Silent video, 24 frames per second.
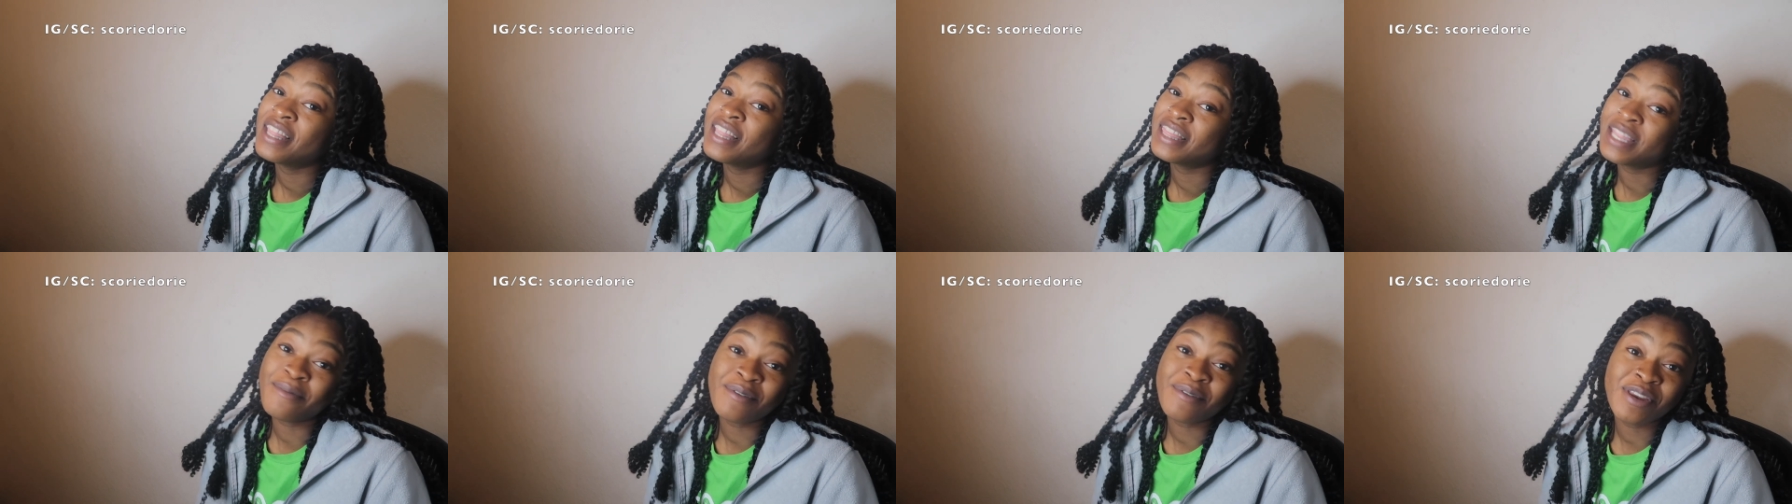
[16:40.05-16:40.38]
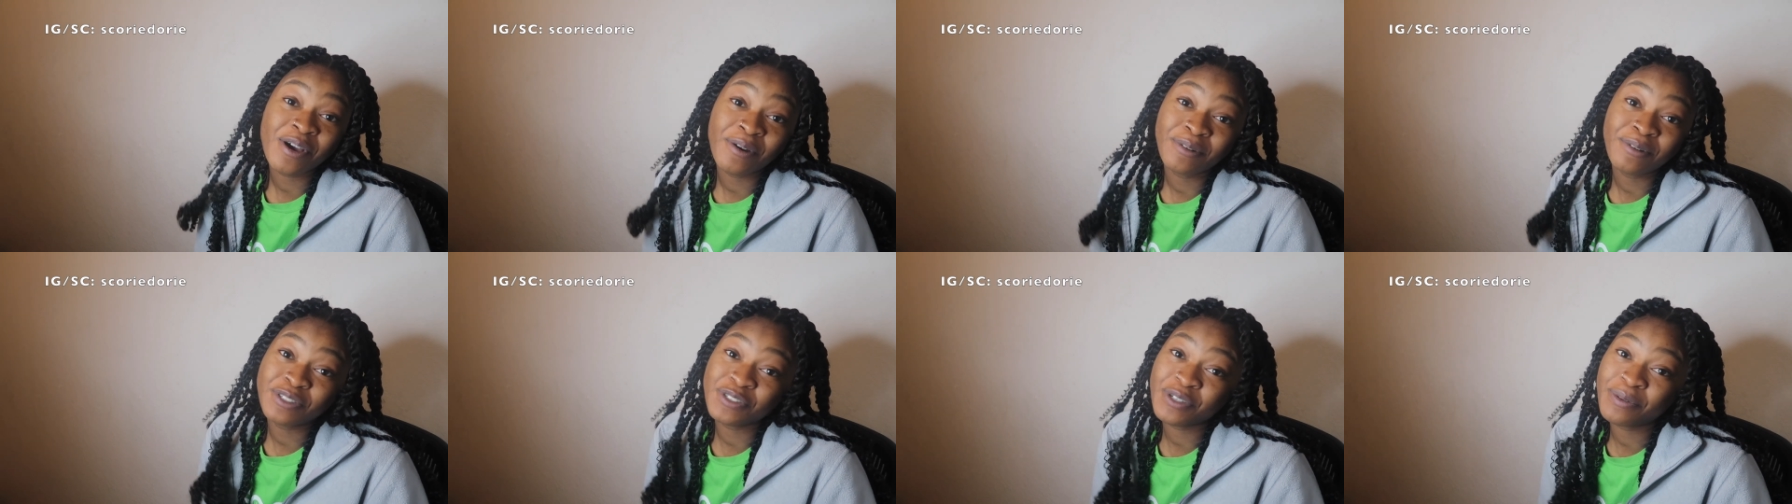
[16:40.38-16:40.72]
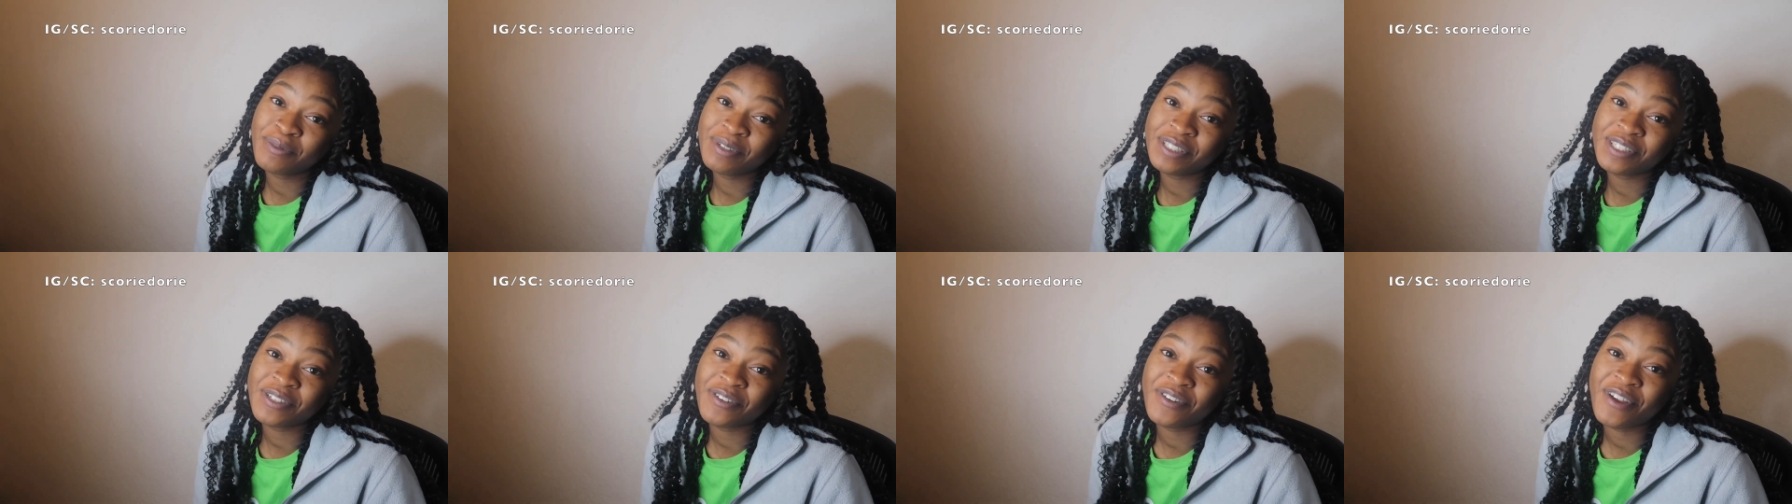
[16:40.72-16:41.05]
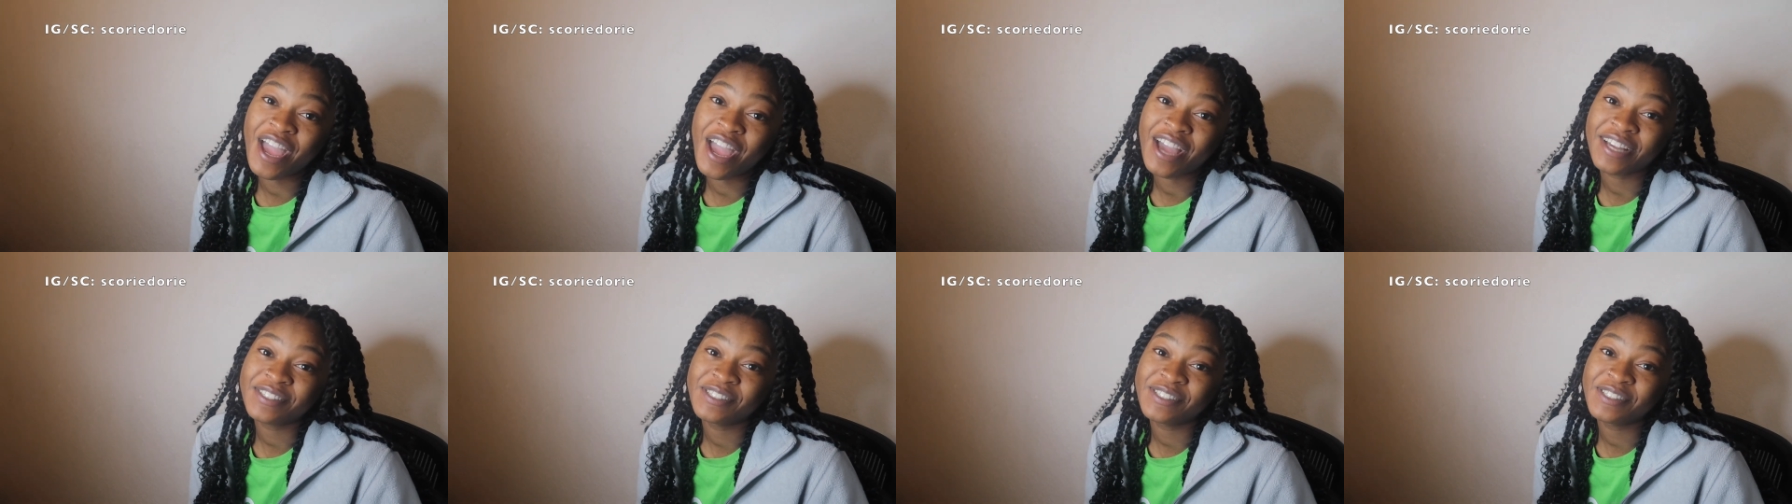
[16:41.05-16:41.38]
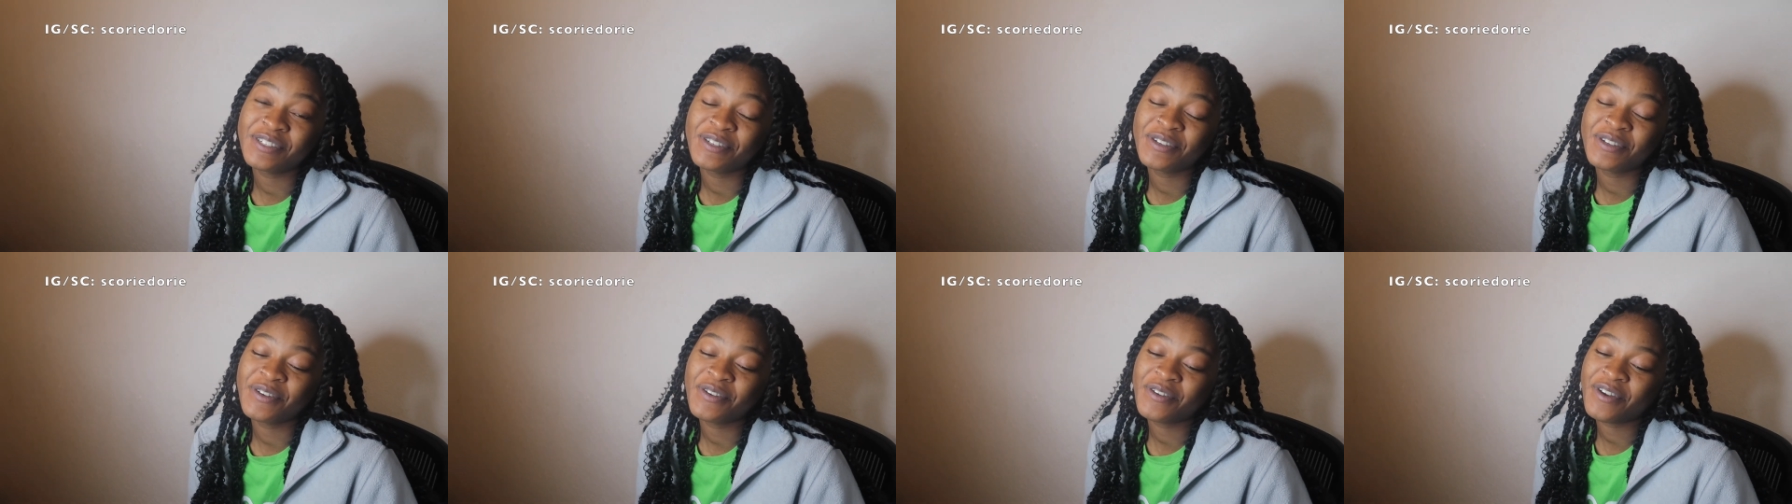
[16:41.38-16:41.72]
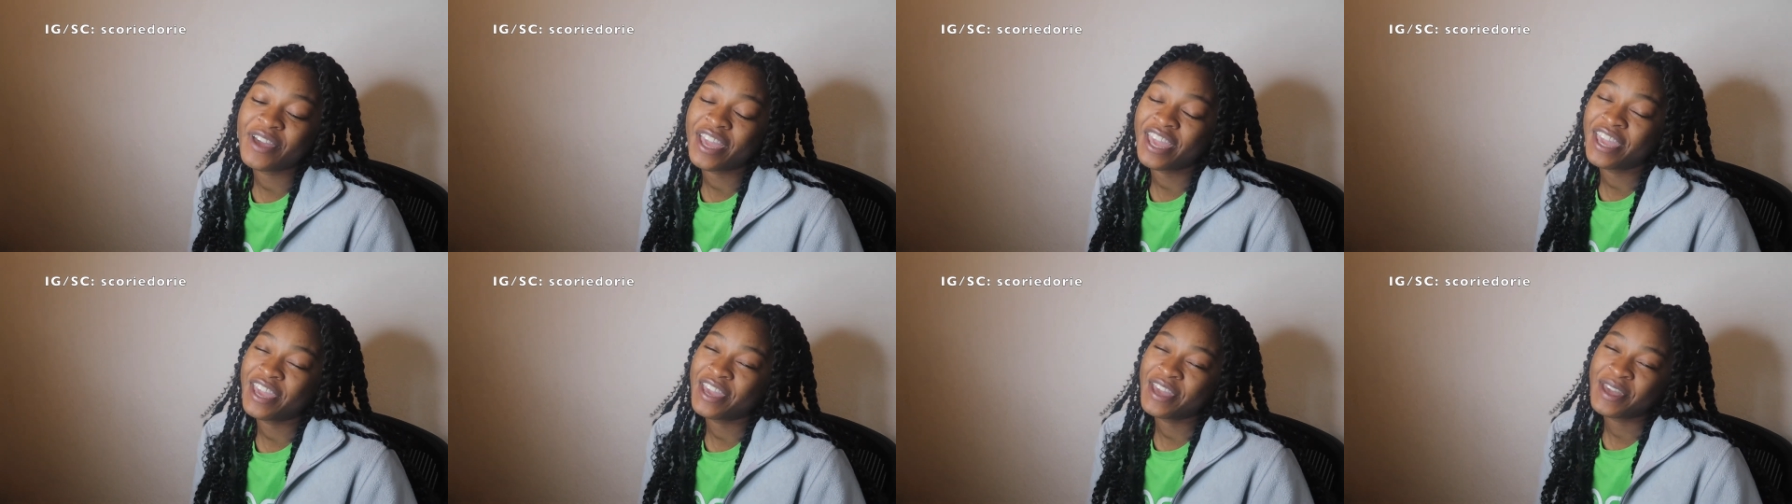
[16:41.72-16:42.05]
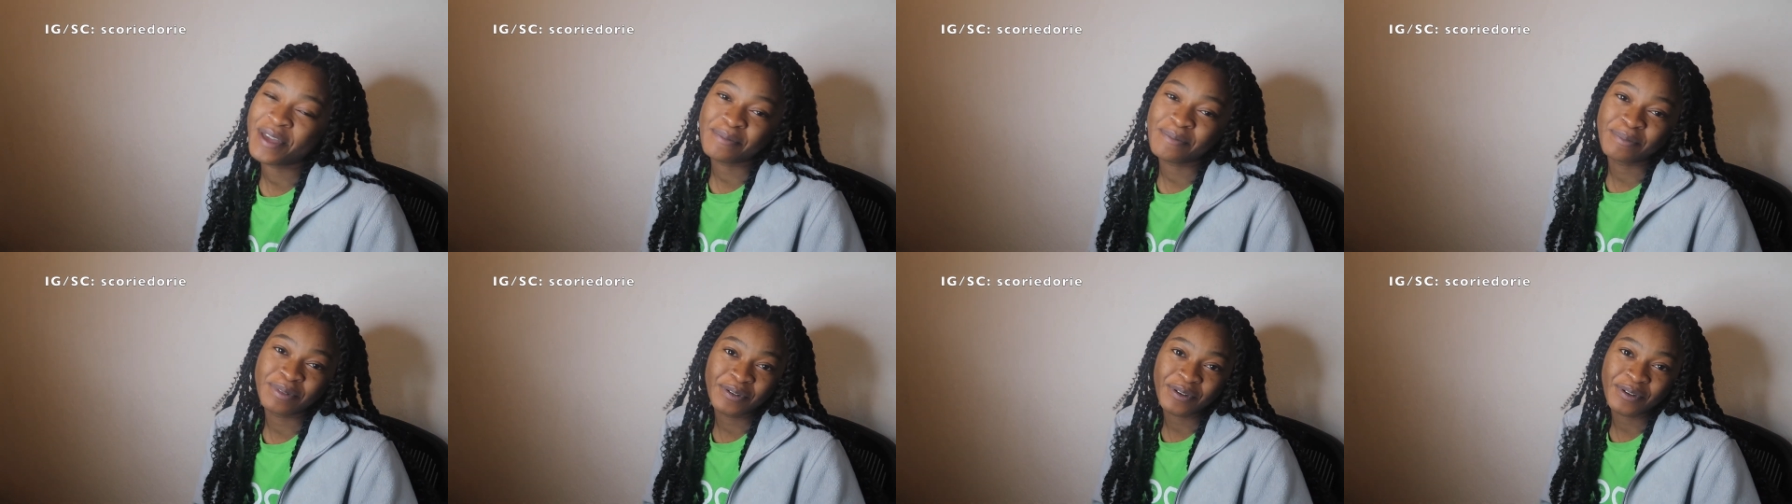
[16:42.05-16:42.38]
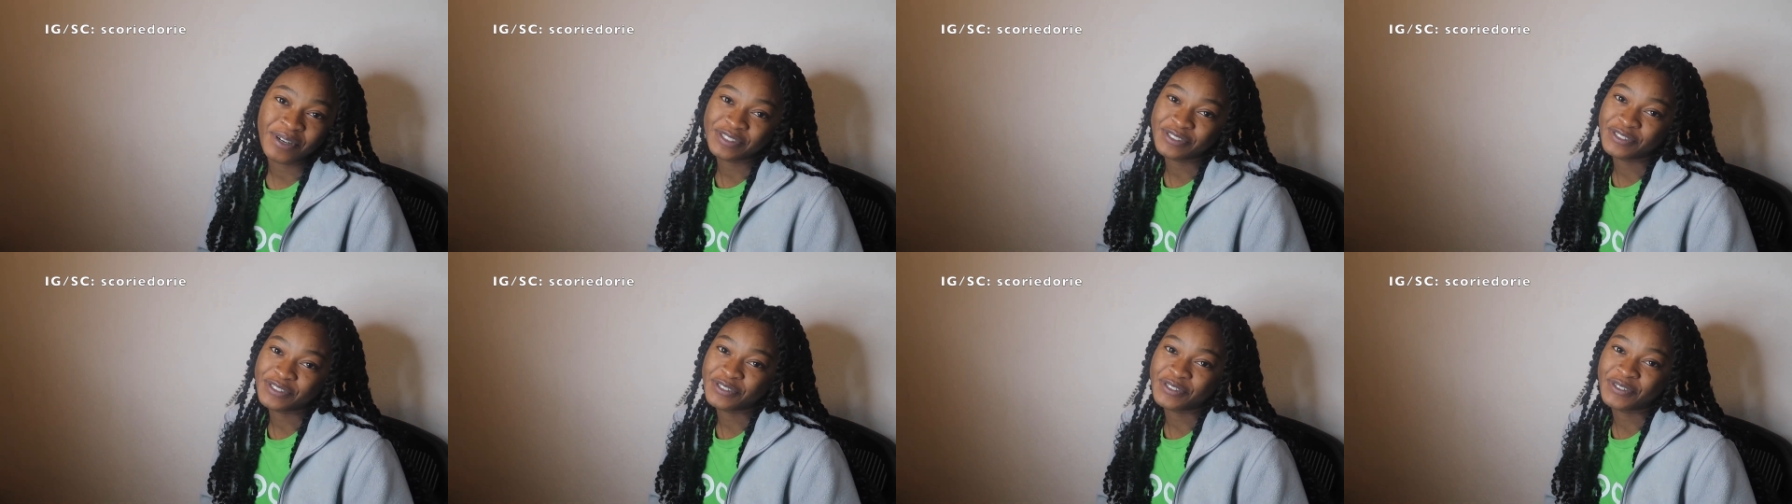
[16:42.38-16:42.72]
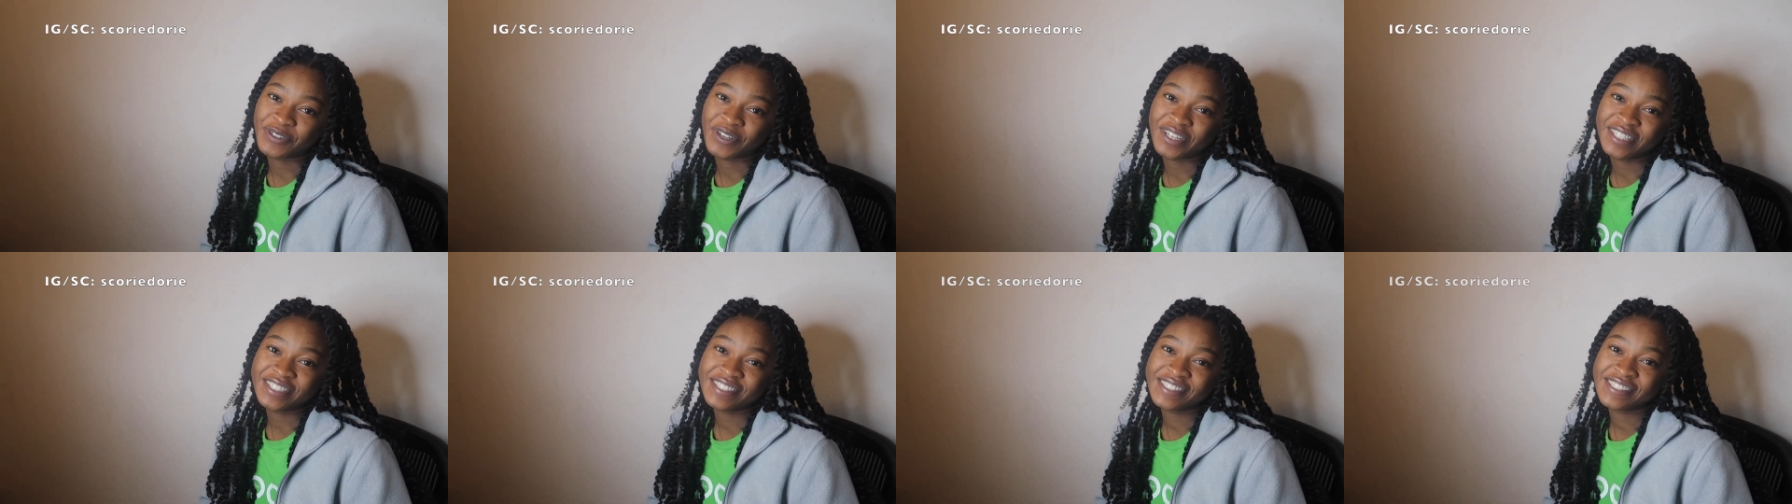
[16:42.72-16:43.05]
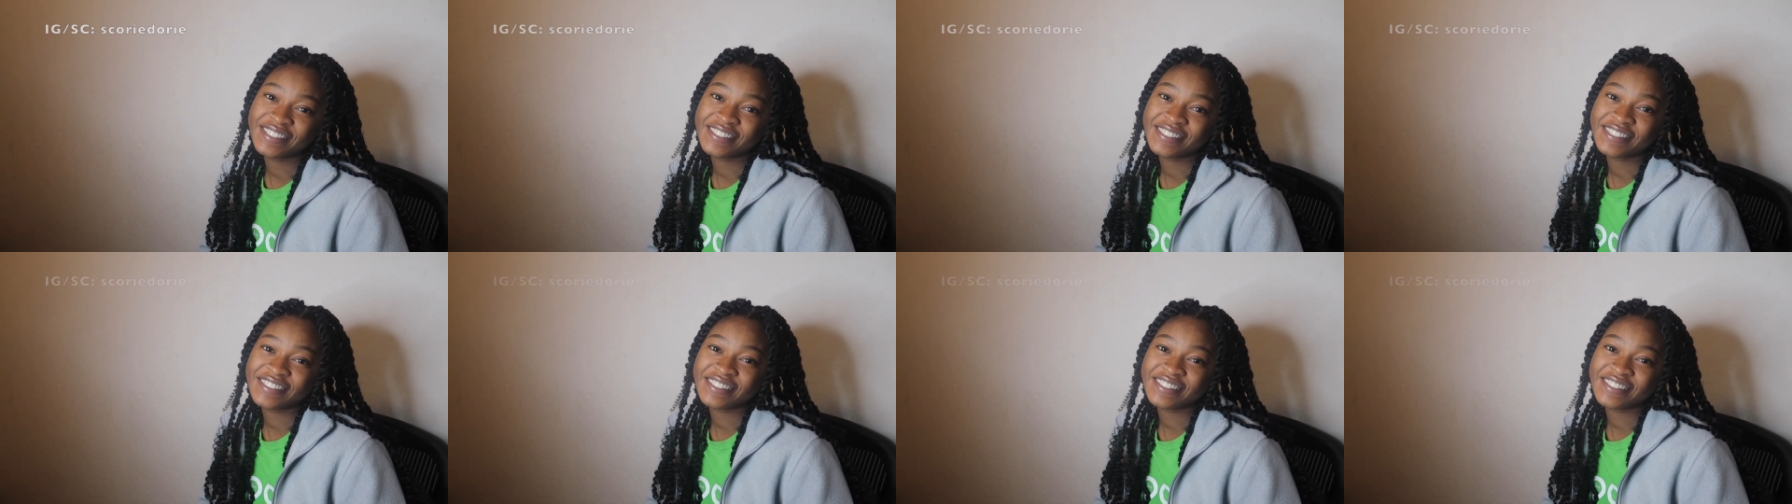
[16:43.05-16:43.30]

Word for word: let me know which one me to react to and blue hearts or true hearts